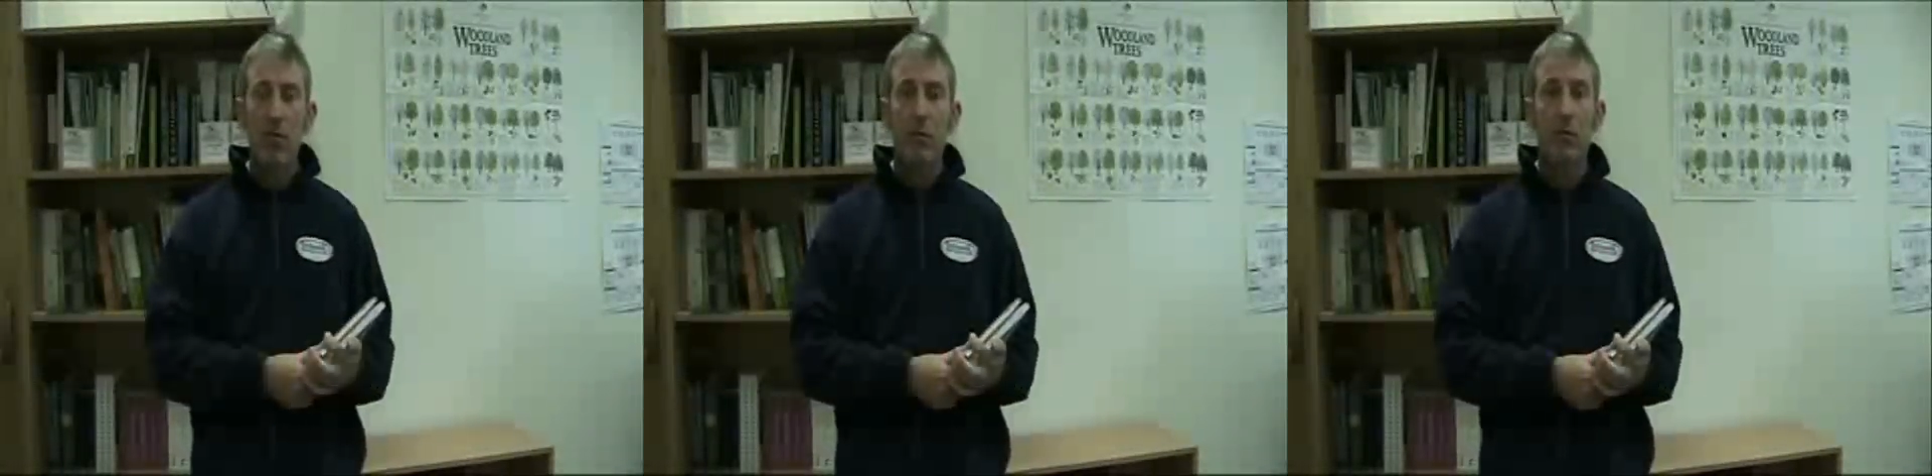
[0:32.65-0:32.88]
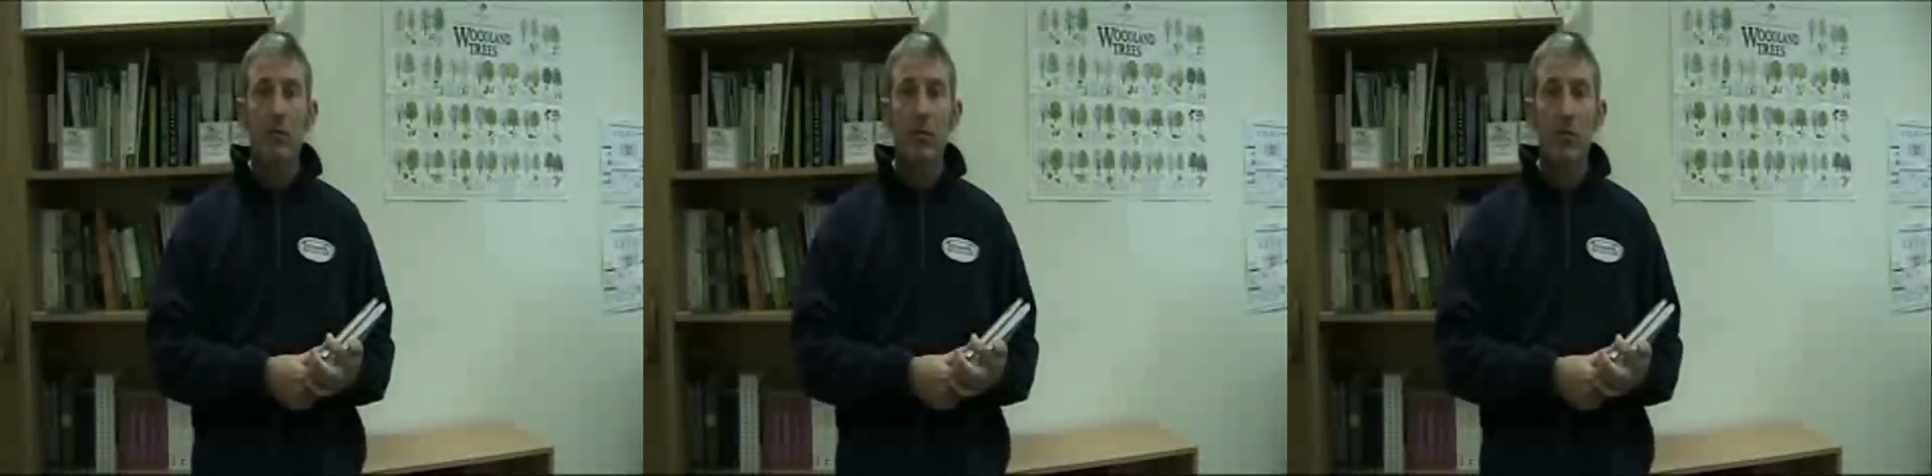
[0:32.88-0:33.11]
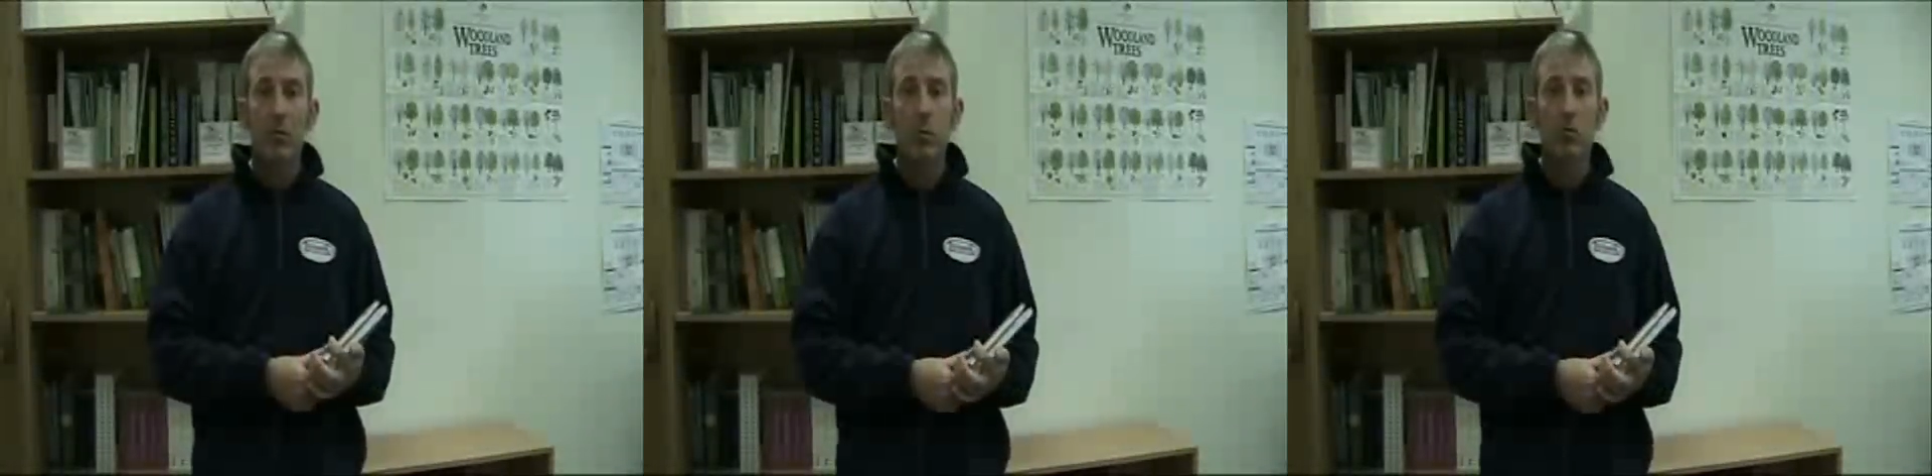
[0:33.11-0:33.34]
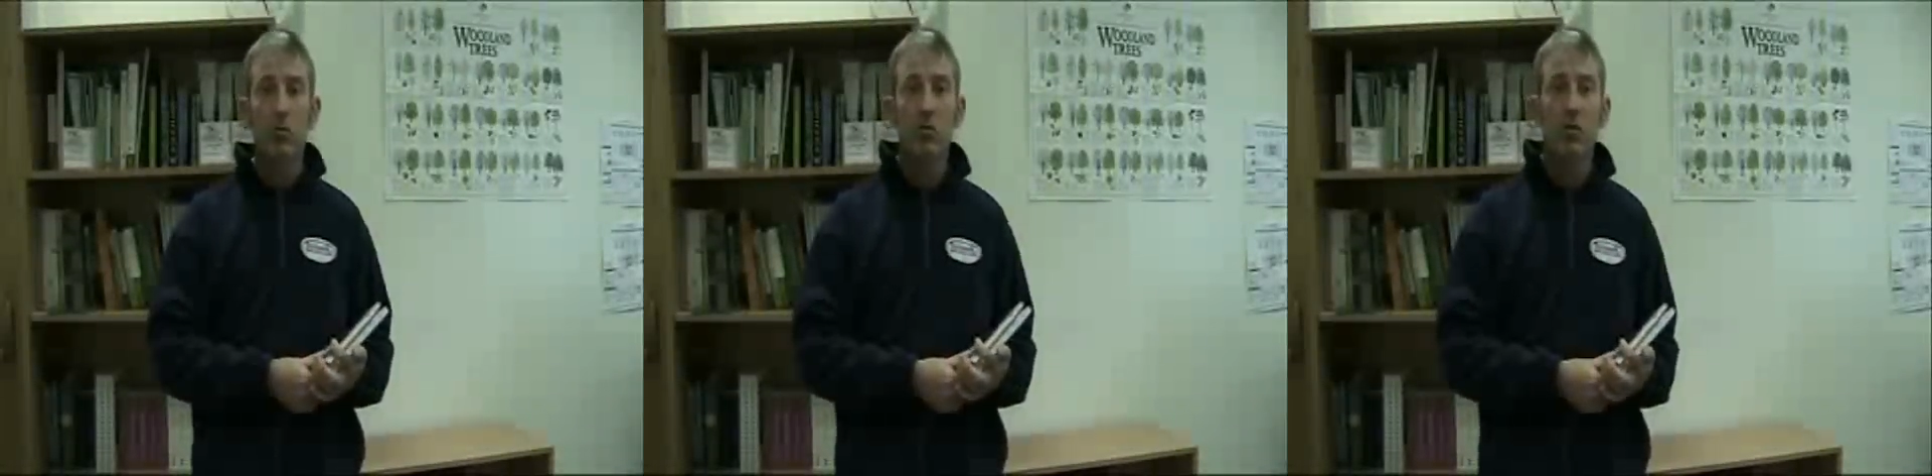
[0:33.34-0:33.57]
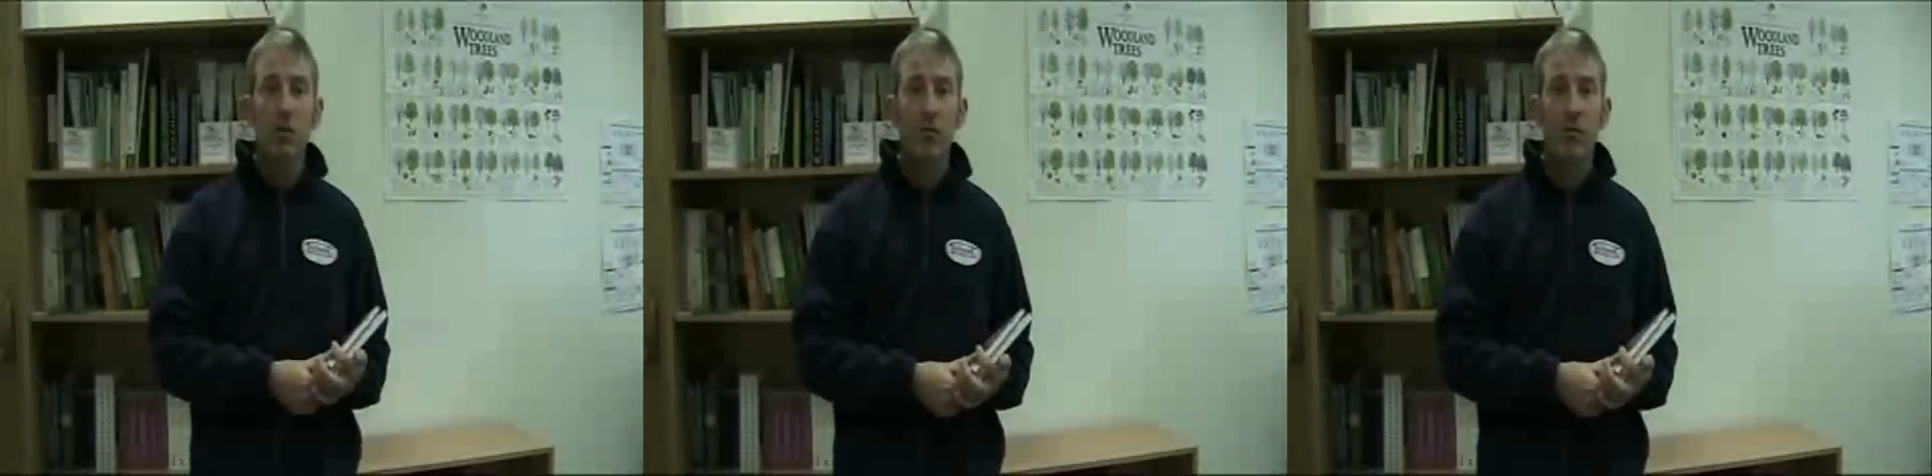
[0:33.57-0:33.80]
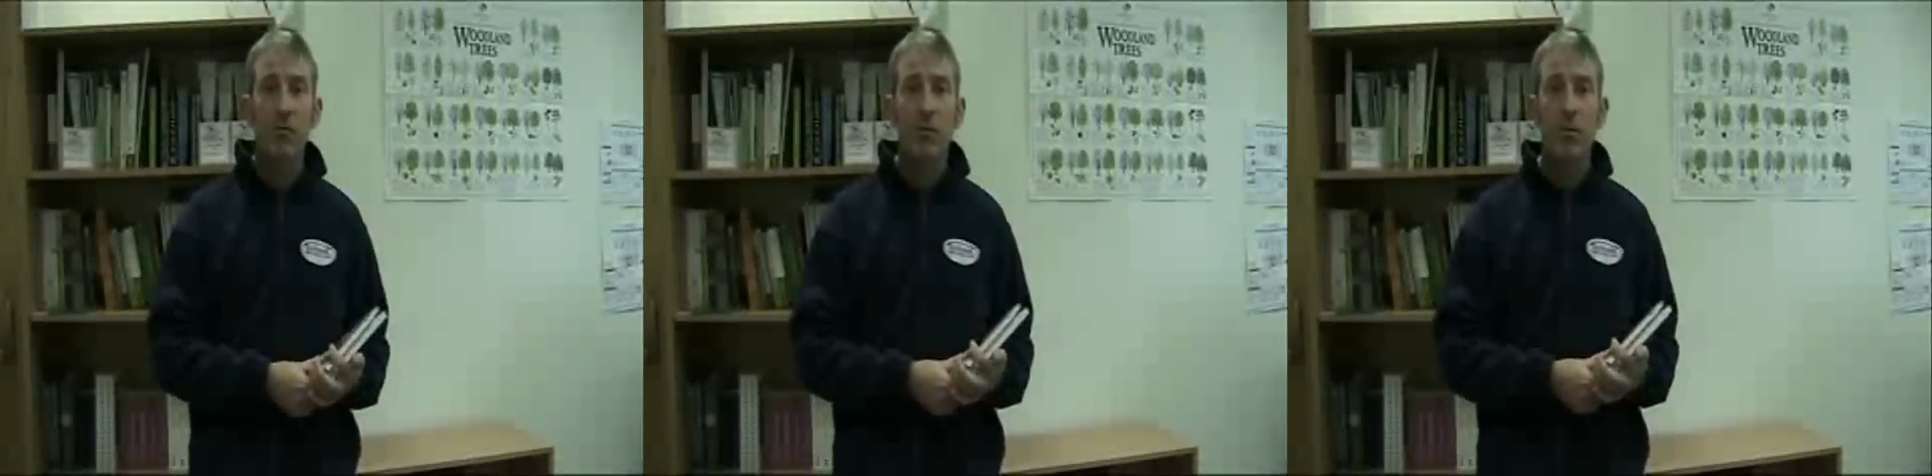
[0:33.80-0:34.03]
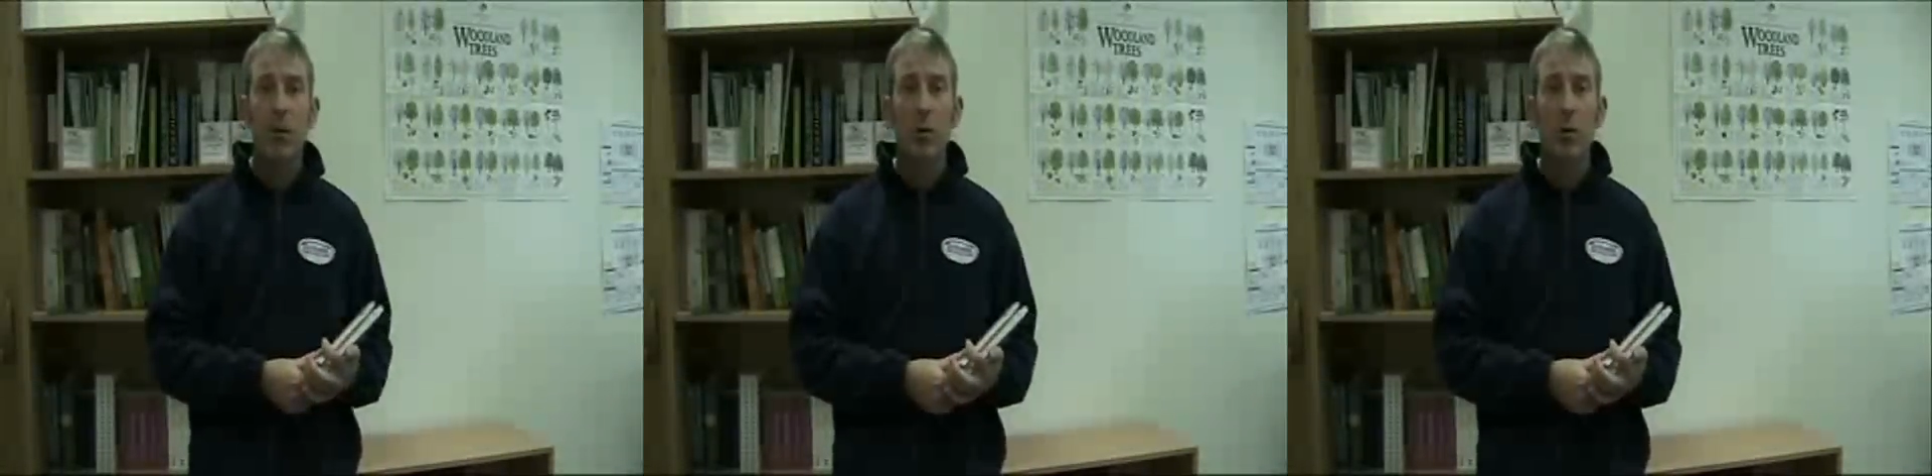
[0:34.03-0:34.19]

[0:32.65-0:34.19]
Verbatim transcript: references which is different